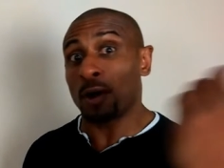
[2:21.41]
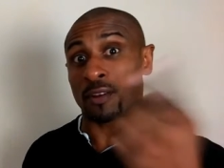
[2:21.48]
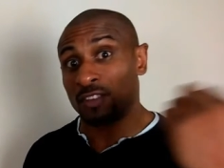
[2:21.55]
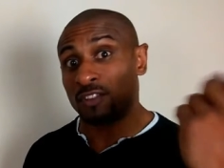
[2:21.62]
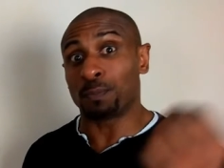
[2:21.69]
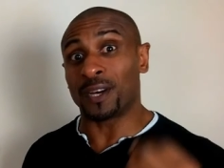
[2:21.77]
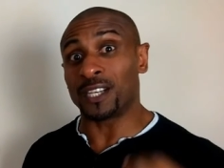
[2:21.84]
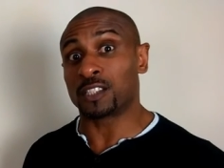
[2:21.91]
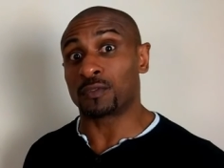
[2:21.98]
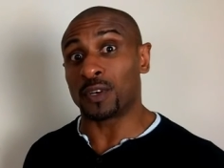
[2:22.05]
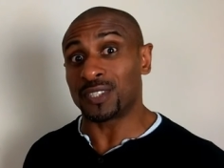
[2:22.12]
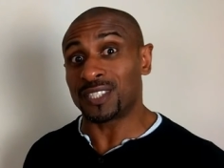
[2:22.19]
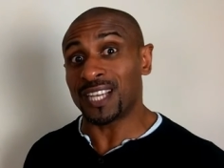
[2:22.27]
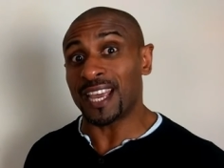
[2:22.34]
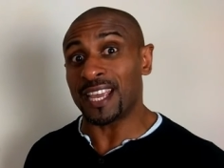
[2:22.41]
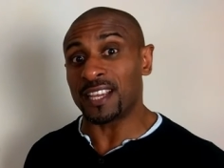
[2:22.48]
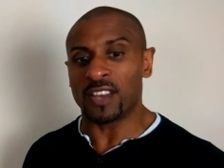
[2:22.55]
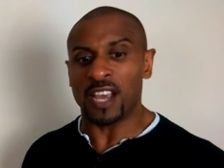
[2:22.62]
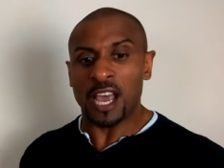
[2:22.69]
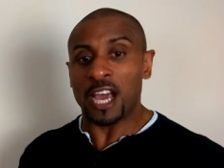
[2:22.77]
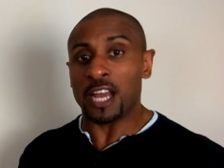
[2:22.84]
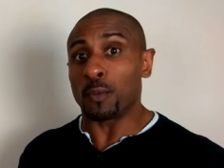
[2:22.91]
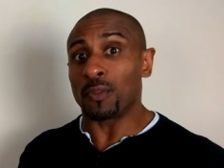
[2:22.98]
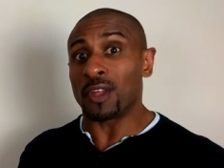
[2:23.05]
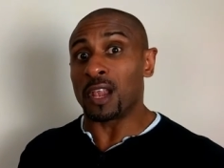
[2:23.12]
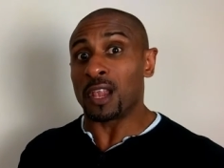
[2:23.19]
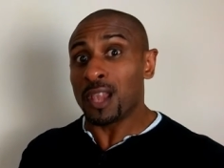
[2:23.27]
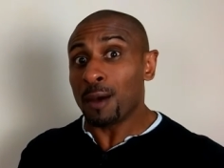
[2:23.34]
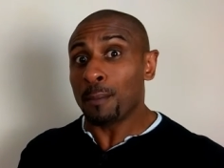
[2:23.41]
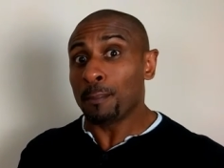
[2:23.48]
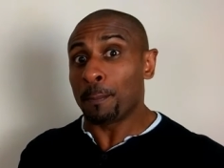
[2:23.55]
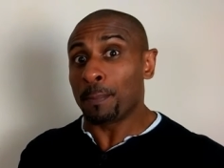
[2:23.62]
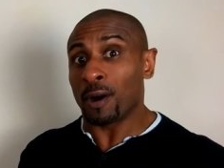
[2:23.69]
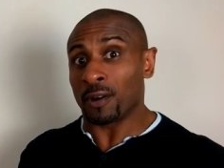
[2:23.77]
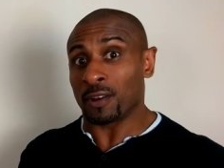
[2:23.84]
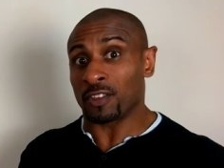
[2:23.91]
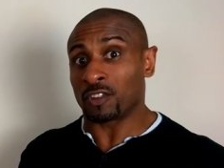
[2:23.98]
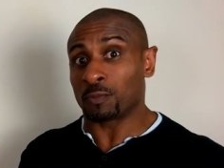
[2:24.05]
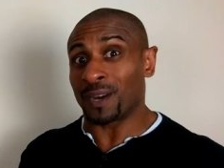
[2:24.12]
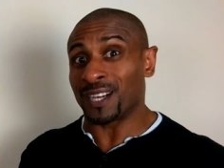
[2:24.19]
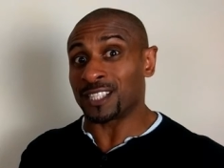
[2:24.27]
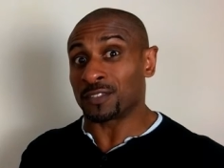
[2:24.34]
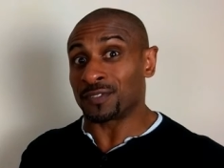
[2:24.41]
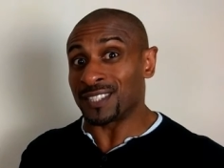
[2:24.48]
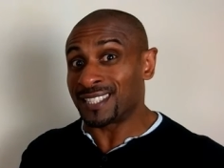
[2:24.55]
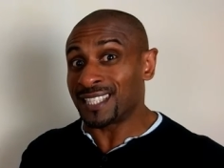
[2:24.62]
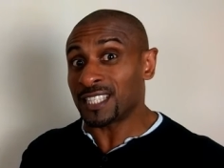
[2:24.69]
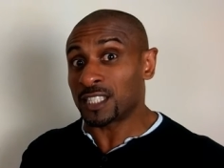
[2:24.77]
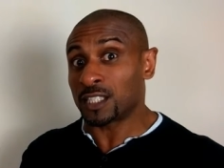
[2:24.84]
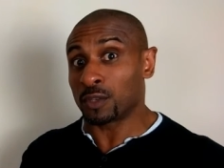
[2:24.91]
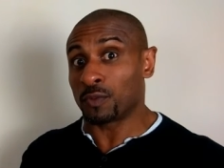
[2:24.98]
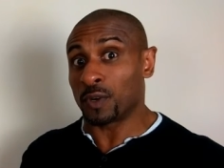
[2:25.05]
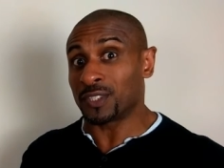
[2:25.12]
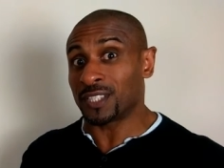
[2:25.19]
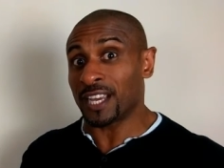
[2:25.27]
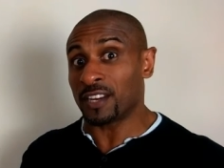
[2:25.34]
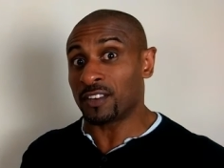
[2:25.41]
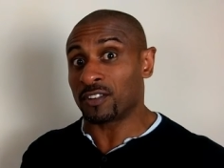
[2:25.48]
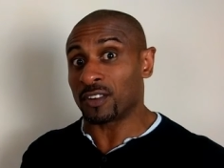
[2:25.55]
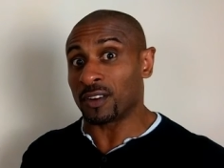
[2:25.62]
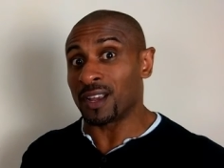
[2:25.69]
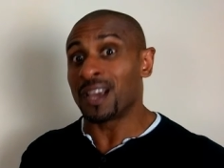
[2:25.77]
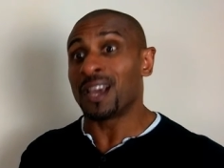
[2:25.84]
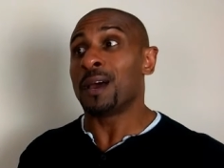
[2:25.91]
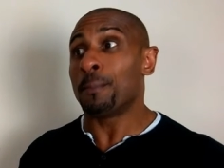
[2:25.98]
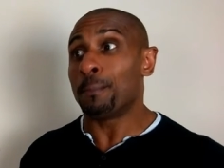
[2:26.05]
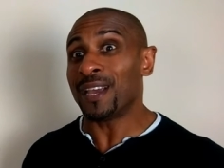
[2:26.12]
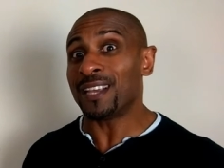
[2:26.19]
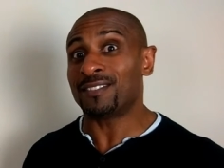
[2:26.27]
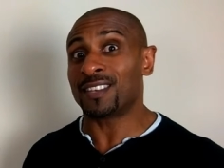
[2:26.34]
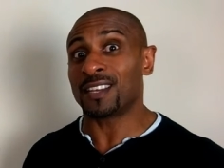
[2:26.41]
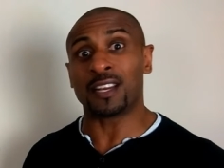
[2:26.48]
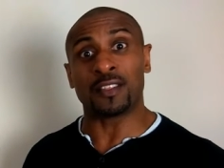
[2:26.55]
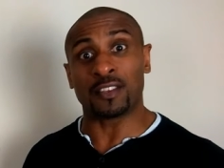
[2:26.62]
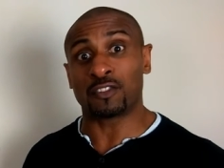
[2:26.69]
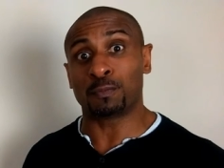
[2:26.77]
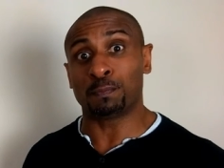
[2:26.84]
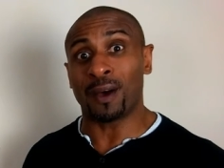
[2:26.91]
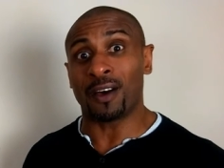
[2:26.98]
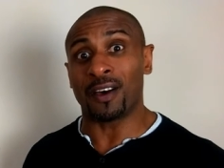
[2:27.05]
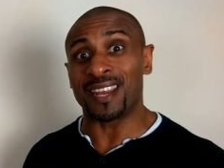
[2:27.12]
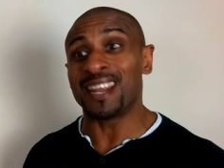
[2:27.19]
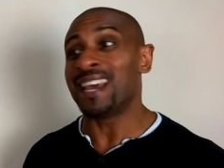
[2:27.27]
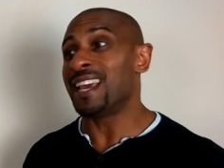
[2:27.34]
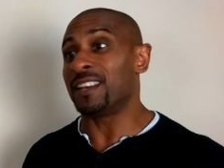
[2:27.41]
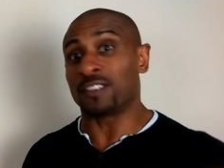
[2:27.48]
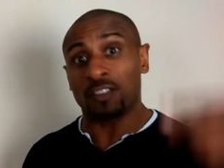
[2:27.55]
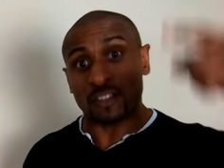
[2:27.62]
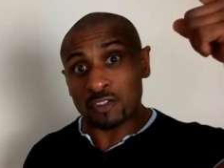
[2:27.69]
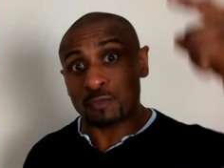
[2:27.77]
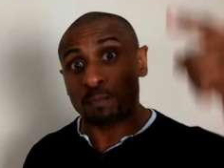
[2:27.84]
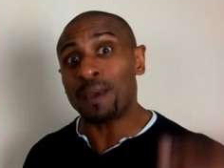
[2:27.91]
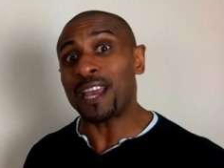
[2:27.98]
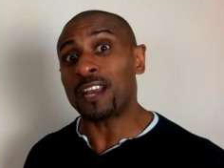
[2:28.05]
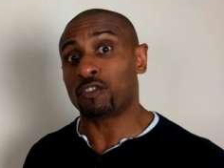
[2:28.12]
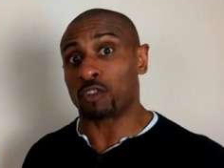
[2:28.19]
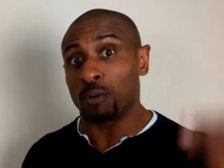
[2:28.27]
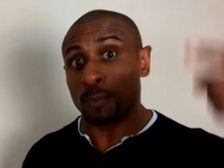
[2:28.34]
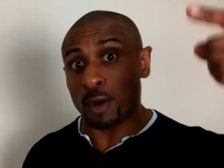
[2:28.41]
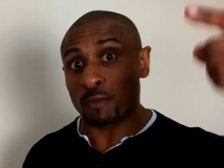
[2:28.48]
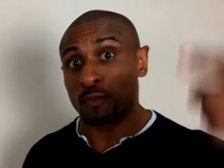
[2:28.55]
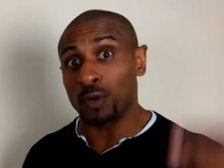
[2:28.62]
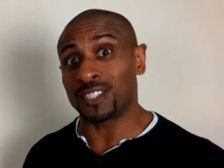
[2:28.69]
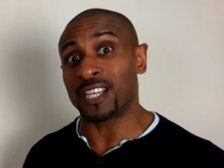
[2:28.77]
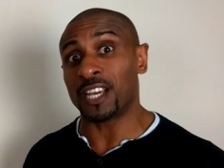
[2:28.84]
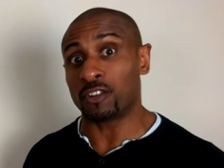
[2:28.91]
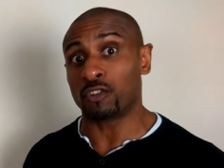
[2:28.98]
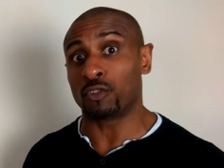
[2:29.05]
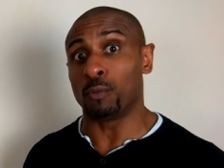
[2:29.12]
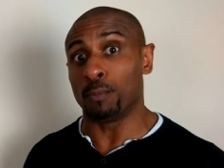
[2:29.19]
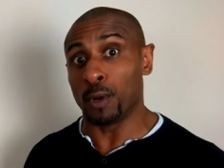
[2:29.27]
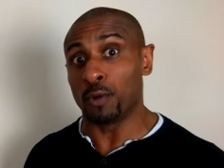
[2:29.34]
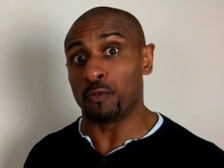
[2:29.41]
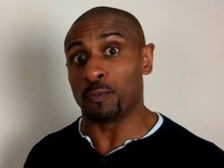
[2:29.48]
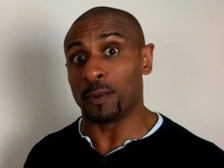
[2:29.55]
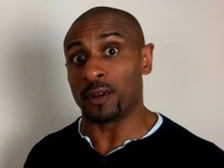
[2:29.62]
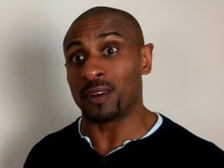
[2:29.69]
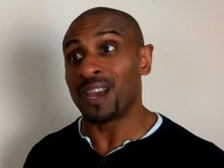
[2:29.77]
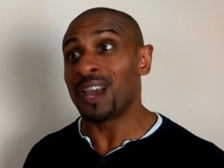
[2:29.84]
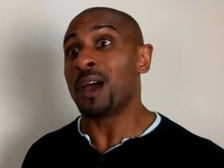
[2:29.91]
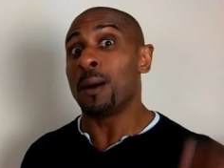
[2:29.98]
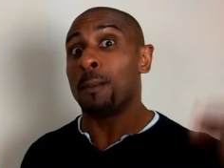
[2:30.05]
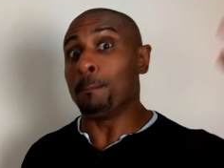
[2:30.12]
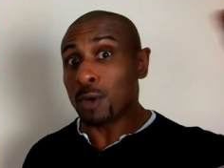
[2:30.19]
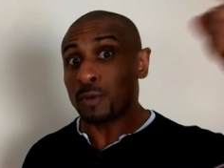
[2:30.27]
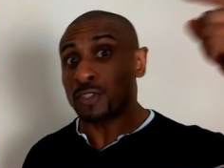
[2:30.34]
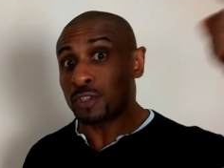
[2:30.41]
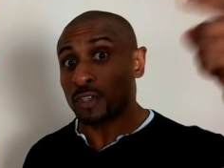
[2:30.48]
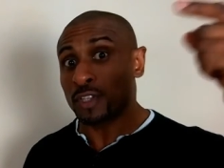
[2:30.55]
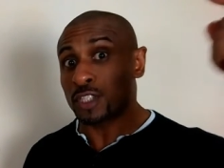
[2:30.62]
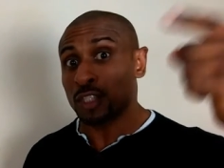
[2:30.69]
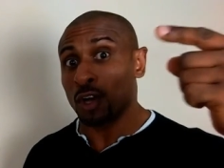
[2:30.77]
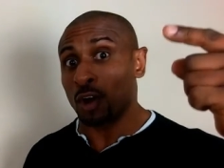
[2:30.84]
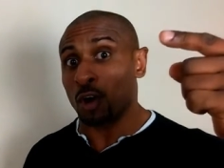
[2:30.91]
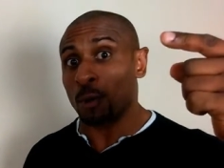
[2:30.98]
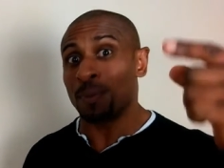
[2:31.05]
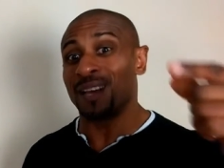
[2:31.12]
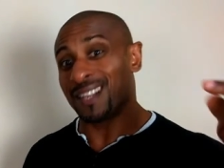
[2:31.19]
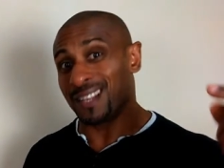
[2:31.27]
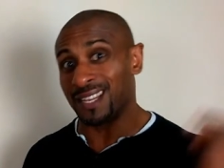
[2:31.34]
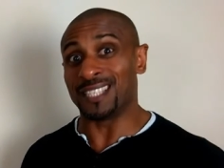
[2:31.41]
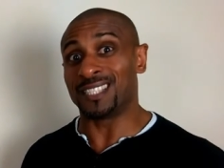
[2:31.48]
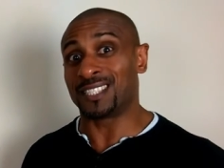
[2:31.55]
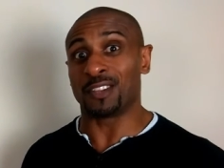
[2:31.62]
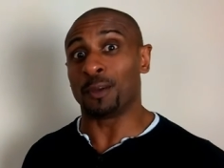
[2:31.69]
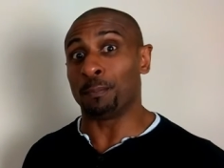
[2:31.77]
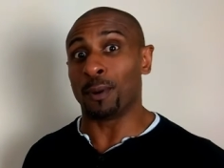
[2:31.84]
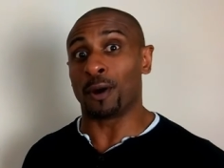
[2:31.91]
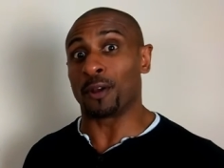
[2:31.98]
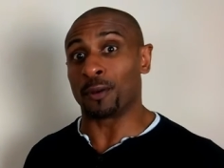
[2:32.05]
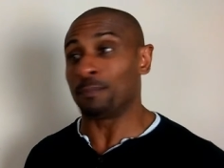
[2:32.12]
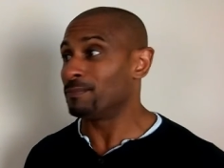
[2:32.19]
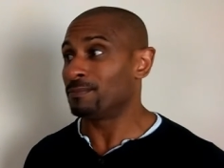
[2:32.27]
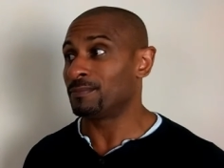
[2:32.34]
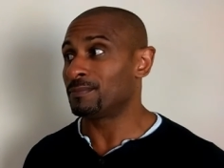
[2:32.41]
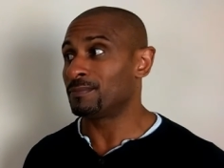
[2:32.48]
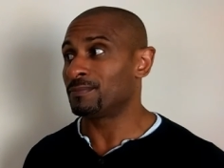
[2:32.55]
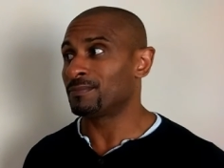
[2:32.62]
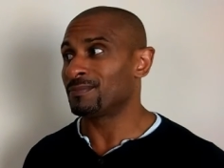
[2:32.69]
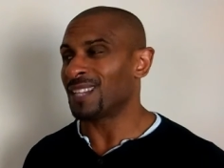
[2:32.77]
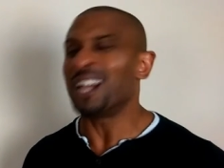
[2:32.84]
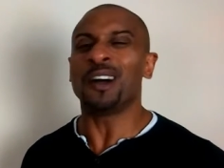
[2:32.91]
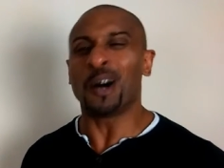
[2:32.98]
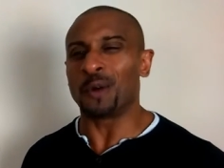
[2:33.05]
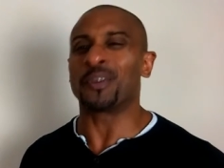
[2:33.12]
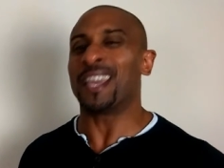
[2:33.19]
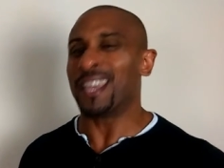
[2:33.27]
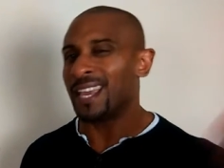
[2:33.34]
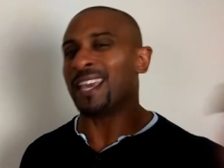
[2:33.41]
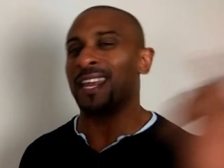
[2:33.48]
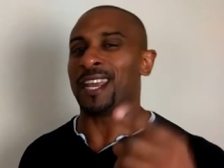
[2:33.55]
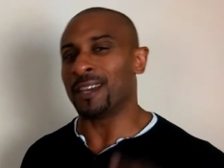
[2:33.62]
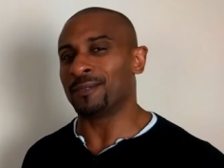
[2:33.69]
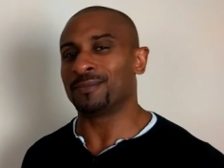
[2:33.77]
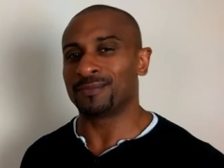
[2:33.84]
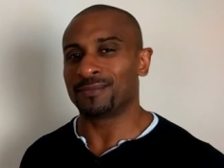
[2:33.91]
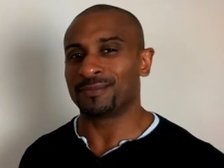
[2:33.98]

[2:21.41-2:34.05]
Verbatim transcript: part of the spine to rotate and you want the lumbar part of the spine to resist the rotation. Basically, the spine is a spectrum of rotational movement. Most at the top, least at the bottom. Okay, hit it.